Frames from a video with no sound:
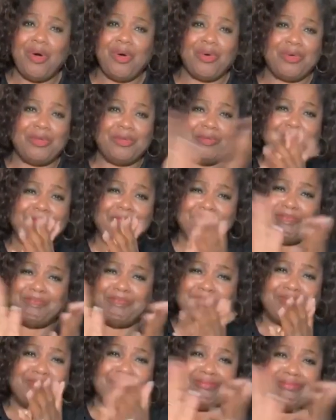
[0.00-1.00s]

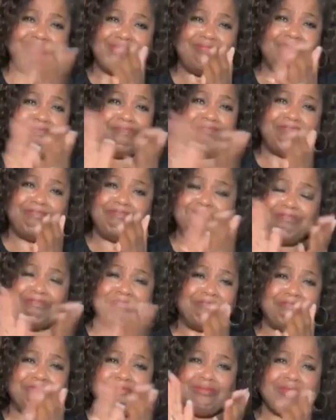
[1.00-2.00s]
Woo!
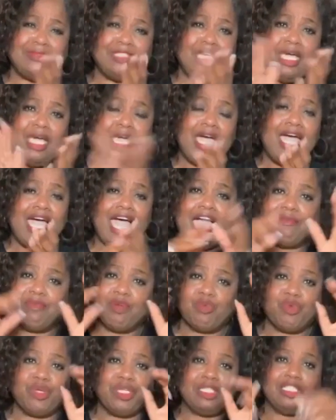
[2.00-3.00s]

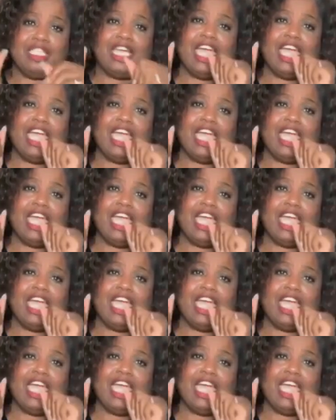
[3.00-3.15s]
Having